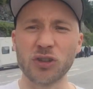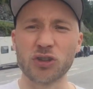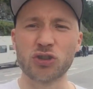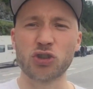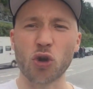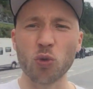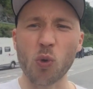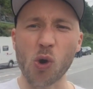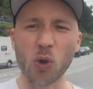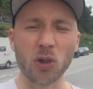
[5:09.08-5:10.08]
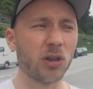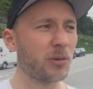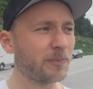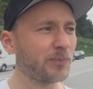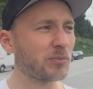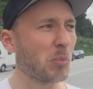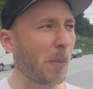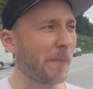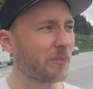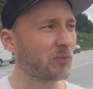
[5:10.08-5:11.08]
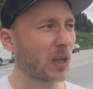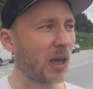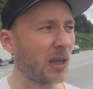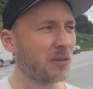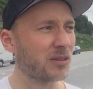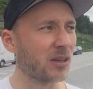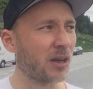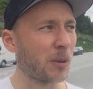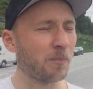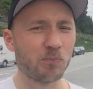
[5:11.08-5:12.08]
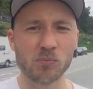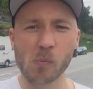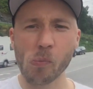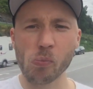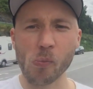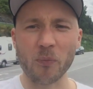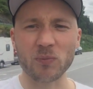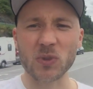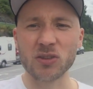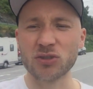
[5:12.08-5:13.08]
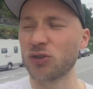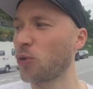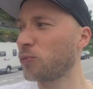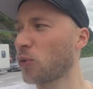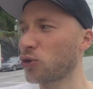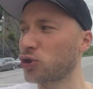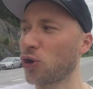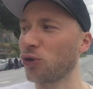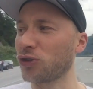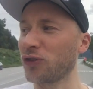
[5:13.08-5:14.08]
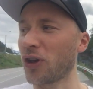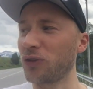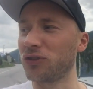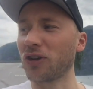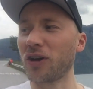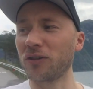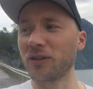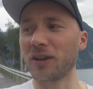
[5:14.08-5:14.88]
the Troll Wall, and there's no more trolls on the other side of